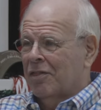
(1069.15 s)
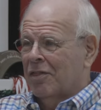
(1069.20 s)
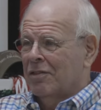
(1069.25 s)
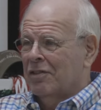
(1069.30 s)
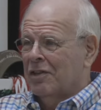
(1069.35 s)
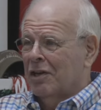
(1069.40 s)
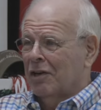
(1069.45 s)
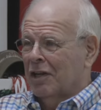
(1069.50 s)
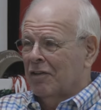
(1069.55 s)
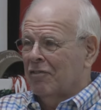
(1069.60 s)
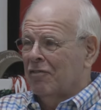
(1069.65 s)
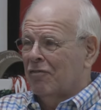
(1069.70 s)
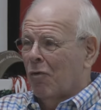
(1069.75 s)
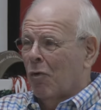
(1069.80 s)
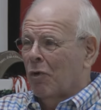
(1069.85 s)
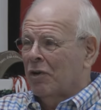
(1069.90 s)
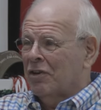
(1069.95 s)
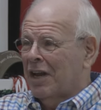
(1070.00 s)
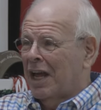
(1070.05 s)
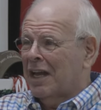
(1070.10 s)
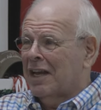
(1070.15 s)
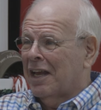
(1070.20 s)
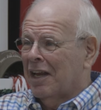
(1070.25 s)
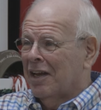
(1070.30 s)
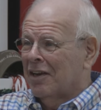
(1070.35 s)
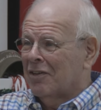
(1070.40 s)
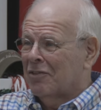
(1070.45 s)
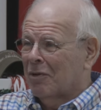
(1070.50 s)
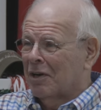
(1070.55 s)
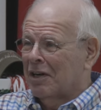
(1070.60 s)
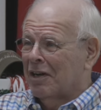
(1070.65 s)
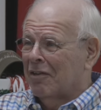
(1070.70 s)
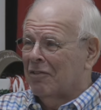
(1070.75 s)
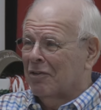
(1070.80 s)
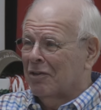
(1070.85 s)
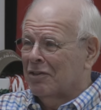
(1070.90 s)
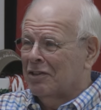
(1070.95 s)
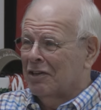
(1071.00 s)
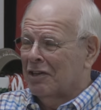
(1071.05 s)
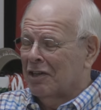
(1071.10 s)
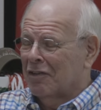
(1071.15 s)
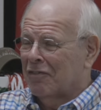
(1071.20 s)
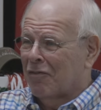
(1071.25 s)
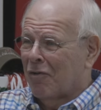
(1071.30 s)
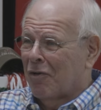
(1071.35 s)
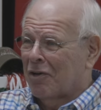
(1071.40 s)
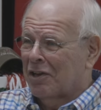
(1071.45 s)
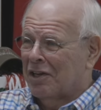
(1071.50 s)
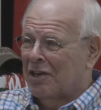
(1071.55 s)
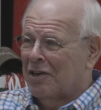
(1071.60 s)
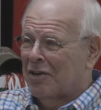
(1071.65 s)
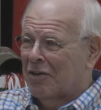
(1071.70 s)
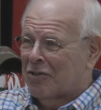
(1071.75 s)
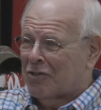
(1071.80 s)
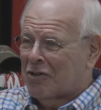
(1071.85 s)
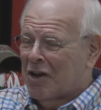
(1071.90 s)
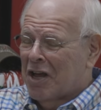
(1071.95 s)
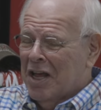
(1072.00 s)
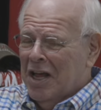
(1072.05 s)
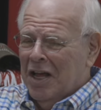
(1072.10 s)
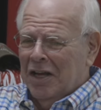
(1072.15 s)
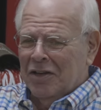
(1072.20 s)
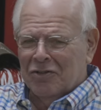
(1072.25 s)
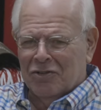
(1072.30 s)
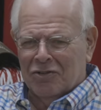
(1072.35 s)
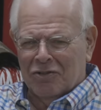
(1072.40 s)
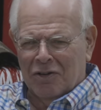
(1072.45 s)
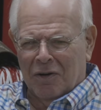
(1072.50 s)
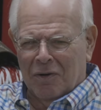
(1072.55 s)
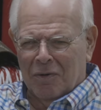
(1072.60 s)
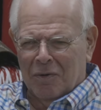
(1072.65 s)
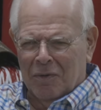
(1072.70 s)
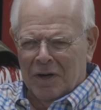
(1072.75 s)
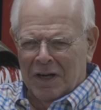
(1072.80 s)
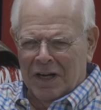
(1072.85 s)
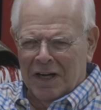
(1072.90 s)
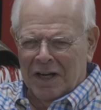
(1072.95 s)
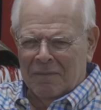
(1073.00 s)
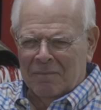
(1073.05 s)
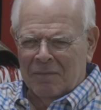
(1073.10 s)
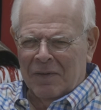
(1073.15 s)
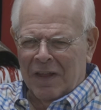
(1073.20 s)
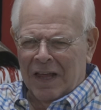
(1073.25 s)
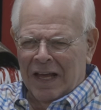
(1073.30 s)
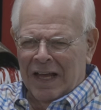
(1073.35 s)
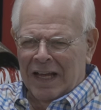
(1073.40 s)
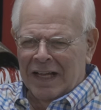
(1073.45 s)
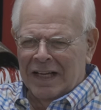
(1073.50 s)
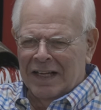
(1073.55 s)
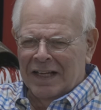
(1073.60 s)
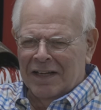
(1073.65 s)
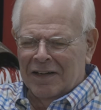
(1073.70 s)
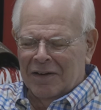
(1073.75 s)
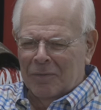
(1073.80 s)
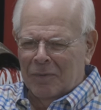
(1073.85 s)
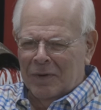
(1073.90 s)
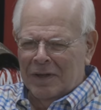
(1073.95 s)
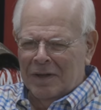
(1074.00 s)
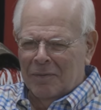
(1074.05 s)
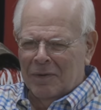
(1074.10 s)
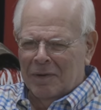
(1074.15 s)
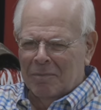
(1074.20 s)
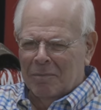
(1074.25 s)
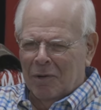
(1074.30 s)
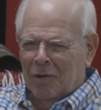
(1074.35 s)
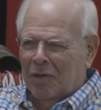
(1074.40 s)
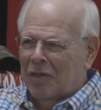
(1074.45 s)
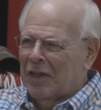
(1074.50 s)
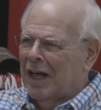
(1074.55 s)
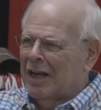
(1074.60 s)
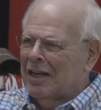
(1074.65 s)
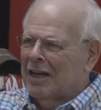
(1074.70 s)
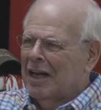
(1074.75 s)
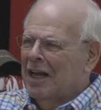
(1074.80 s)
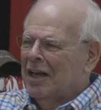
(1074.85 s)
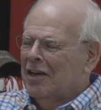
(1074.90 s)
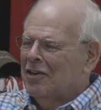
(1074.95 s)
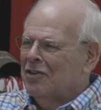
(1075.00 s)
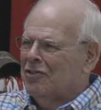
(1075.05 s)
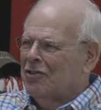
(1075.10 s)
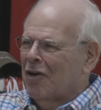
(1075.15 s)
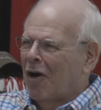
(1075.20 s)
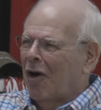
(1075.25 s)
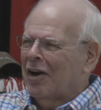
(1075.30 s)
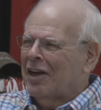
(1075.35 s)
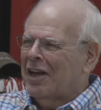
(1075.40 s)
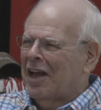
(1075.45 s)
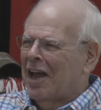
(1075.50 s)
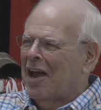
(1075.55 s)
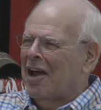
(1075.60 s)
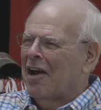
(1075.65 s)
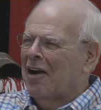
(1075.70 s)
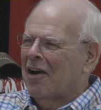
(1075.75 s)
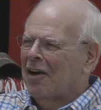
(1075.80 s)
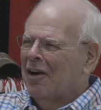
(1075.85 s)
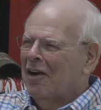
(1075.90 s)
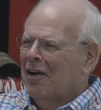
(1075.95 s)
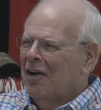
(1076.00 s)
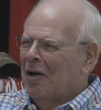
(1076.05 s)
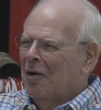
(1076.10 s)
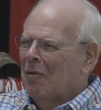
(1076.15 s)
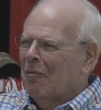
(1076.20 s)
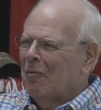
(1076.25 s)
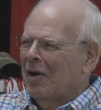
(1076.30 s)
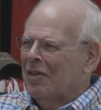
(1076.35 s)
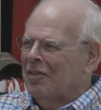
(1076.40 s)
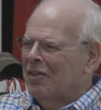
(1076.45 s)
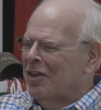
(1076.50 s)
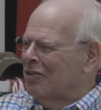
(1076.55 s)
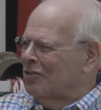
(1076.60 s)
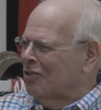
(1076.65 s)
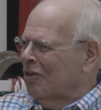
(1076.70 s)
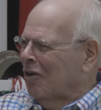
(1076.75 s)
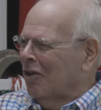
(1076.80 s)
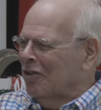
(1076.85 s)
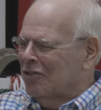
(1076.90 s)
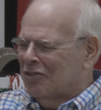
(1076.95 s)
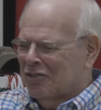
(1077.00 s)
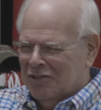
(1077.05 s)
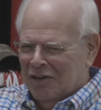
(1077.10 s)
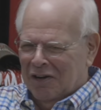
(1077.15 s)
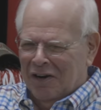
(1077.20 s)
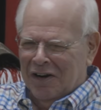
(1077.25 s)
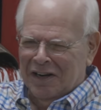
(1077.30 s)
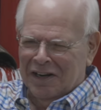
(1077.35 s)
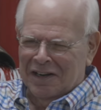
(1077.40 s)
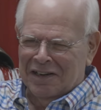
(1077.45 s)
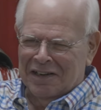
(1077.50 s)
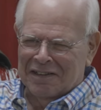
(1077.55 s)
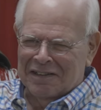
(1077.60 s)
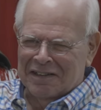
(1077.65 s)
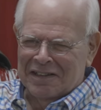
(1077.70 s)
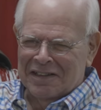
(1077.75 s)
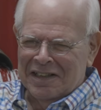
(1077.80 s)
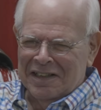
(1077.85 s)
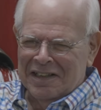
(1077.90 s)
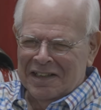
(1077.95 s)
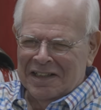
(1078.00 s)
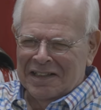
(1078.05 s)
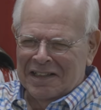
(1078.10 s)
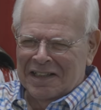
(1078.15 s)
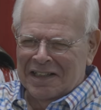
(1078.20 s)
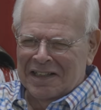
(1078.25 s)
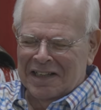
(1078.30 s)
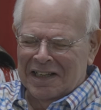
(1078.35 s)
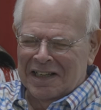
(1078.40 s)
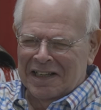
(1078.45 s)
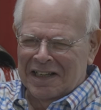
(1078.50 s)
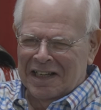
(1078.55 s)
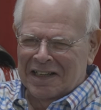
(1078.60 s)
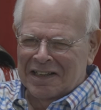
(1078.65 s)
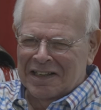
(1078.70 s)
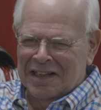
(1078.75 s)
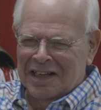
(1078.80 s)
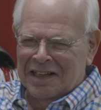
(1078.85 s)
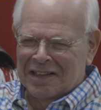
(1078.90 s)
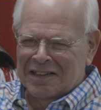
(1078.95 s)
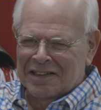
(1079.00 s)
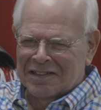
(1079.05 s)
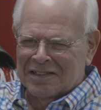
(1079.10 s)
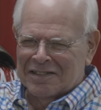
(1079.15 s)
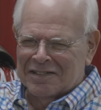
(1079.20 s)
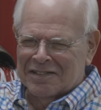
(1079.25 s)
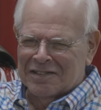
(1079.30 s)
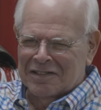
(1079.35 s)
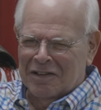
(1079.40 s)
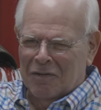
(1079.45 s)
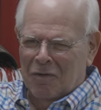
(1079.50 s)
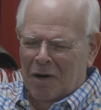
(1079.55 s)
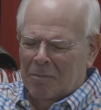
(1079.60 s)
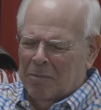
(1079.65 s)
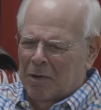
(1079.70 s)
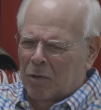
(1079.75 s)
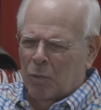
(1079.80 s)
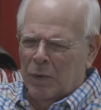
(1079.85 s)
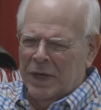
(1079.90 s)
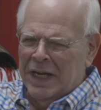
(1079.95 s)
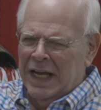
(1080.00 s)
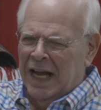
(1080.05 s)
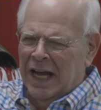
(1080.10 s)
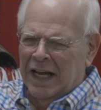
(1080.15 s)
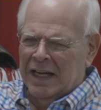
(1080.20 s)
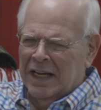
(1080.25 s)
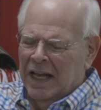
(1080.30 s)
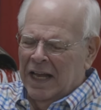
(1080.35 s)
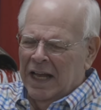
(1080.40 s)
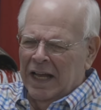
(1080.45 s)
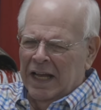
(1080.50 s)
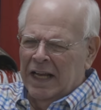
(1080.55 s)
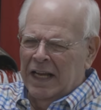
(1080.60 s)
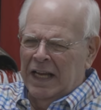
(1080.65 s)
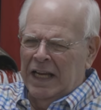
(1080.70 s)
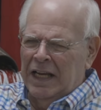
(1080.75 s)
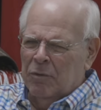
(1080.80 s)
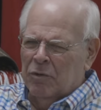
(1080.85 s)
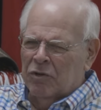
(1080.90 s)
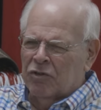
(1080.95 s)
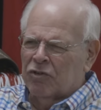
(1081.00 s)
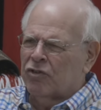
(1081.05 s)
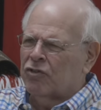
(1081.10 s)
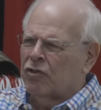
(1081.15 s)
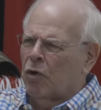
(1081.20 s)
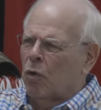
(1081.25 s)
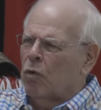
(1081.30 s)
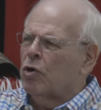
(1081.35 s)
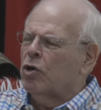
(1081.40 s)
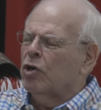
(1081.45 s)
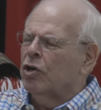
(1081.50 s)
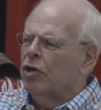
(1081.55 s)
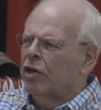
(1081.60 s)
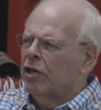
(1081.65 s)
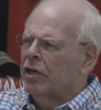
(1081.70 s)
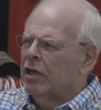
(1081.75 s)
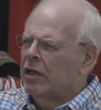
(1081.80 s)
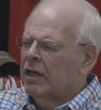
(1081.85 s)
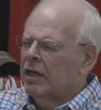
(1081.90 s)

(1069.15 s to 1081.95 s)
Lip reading: nearly four decades, whatever, nearly 40 years. So, we both had dark hair when this all started and so on. But he was so good.